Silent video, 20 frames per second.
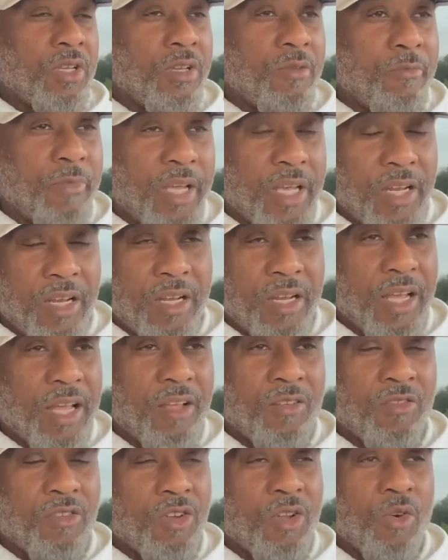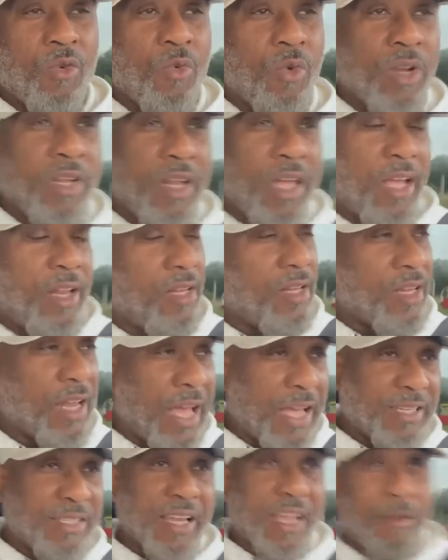Man, and I don't know when that
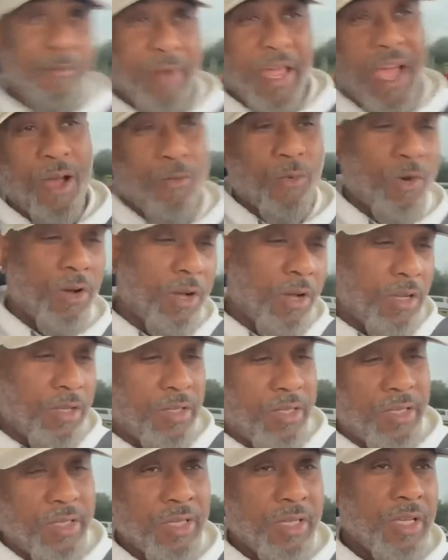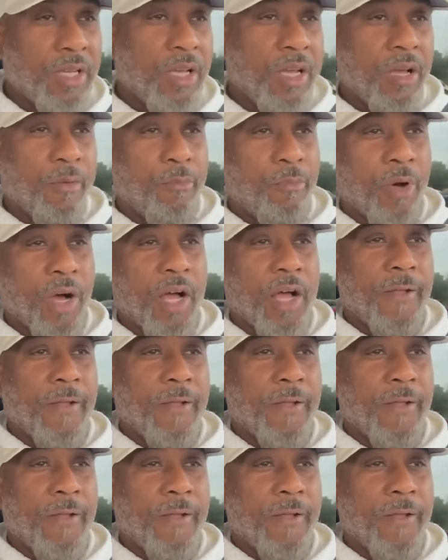last time that was. But,